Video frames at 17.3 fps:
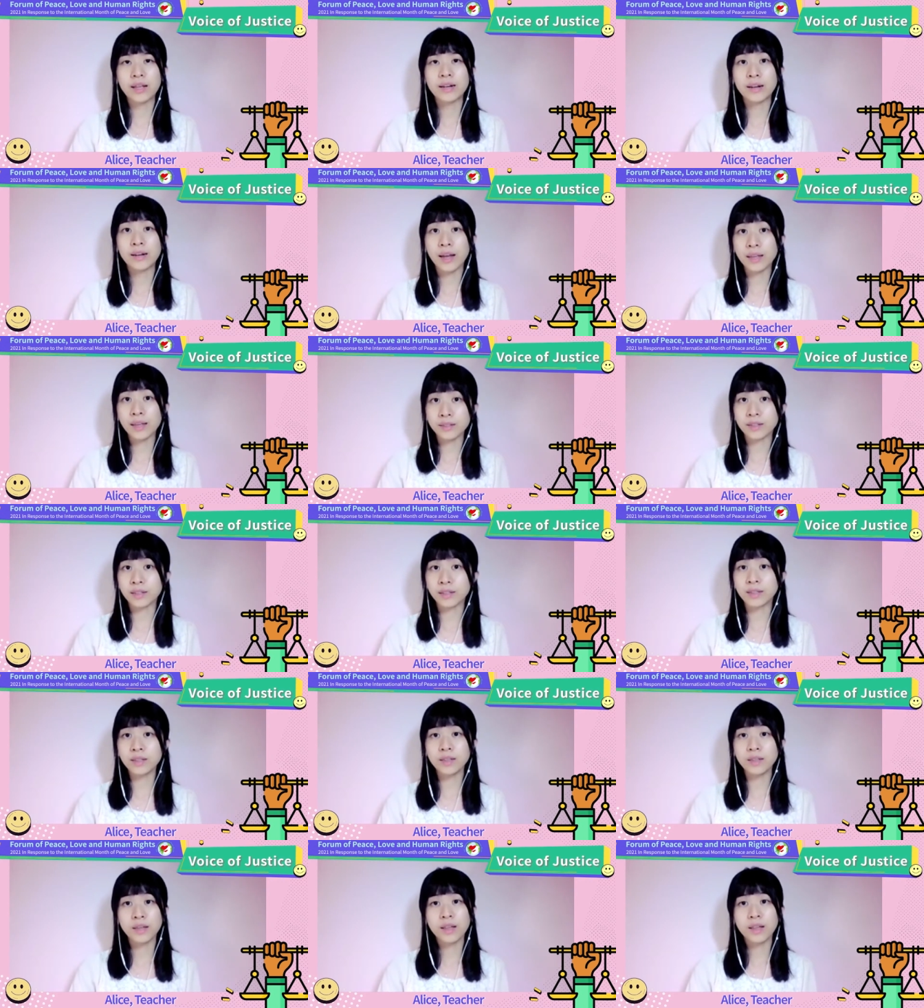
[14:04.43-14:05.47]

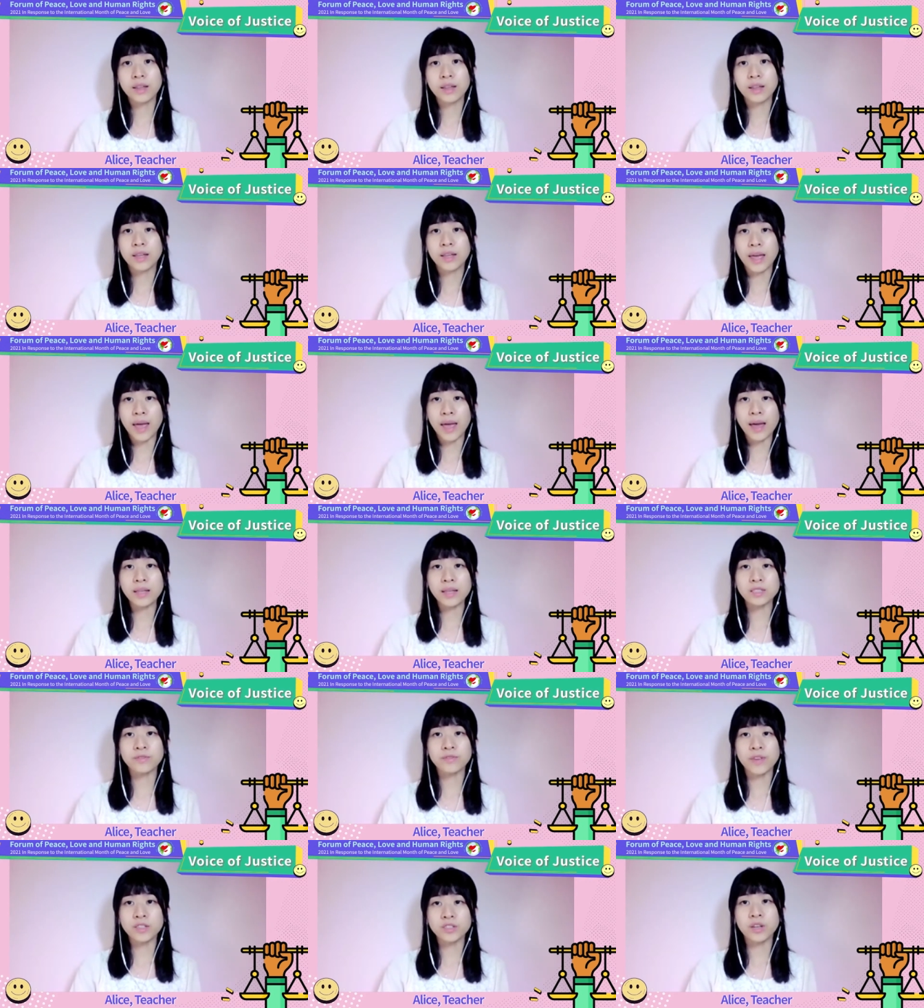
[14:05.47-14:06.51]
Likely, the head of
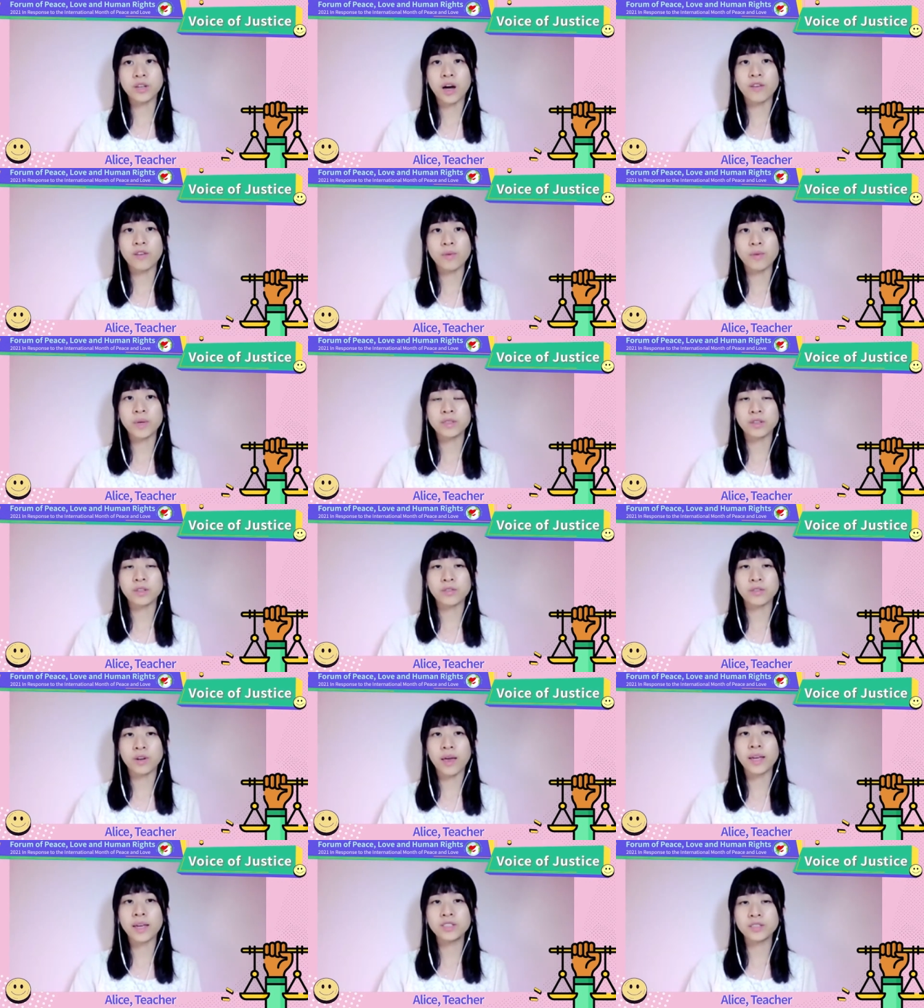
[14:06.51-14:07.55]
each government or
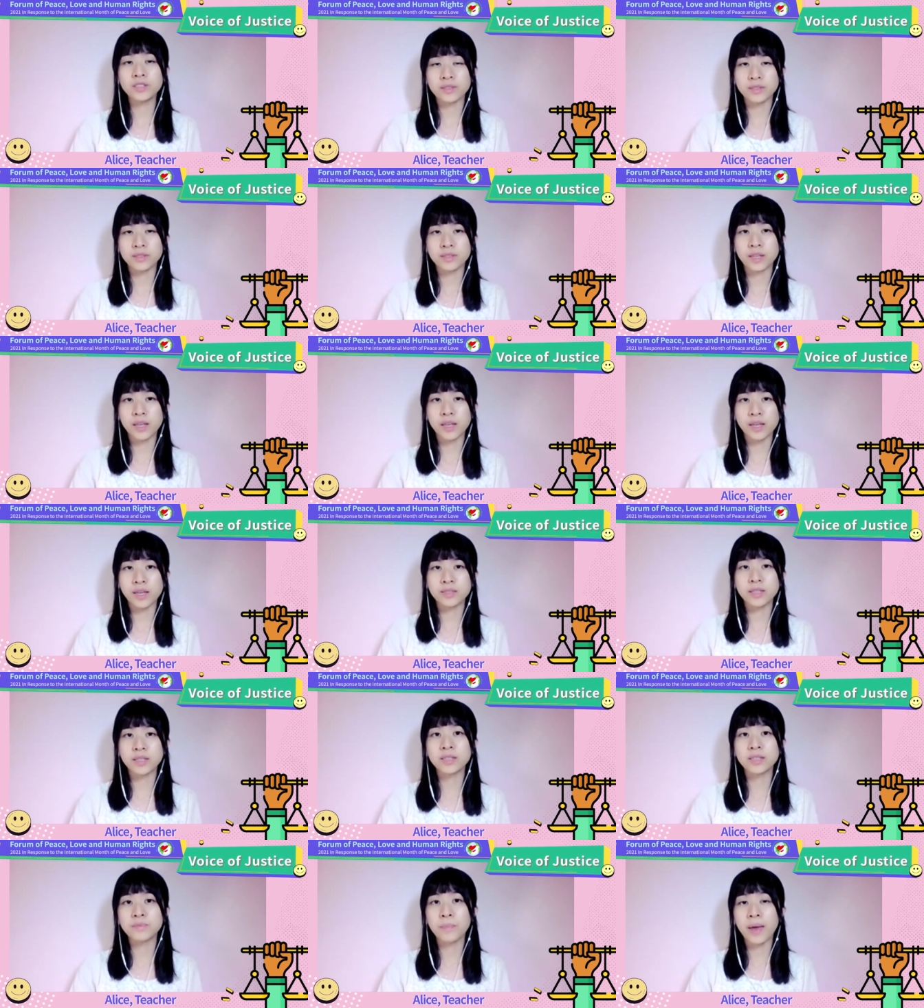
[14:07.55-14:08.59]
agency is
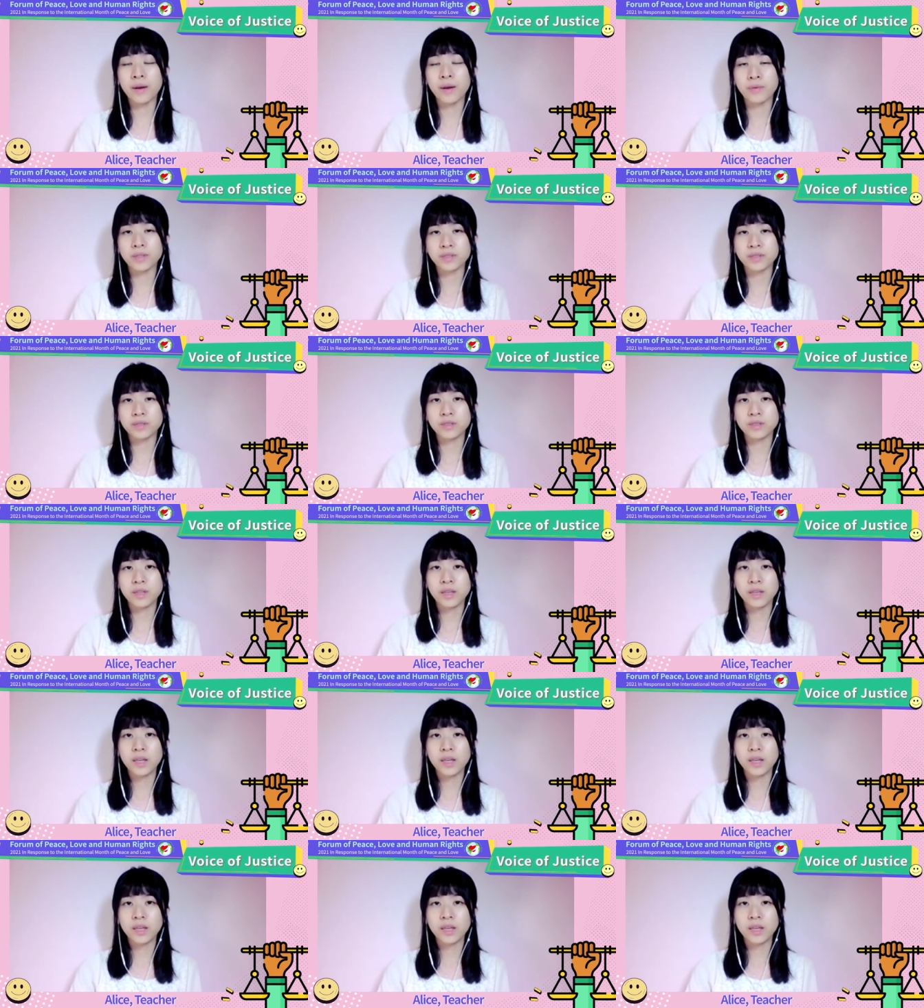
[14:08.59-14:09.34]
its parents.